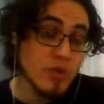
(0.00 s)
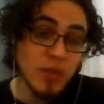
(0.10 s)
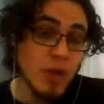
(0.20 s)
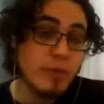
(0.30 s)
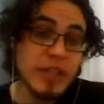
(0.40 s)

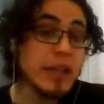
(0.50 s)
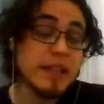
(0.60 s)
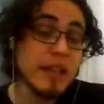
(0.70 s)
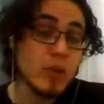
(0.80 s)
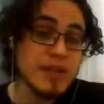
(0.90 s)
also
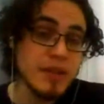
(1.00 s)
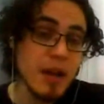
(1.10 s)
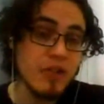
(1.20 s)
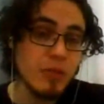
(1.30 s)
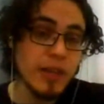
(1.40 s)
nominally the
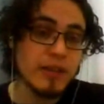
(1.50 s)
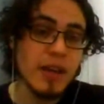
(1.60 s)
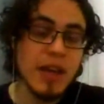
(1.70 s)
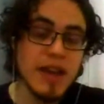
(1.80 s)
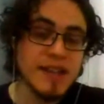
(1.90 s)
US
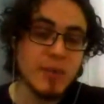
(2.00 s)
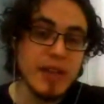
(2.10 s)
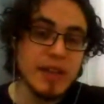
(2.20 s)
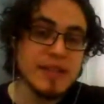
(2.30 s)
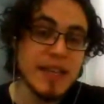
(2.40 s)
government, as
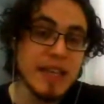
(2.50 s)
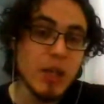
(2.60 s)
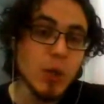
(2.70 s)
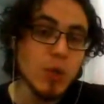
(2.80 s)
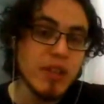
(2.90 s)
well as the
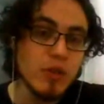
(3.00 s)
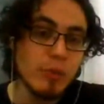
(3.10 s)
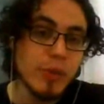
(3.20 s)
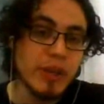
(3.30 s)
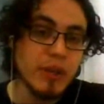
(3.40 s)
EU, the
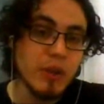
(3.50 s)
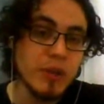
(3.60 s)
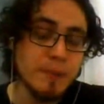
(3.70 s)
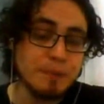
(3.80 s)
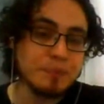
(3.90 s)
European Union,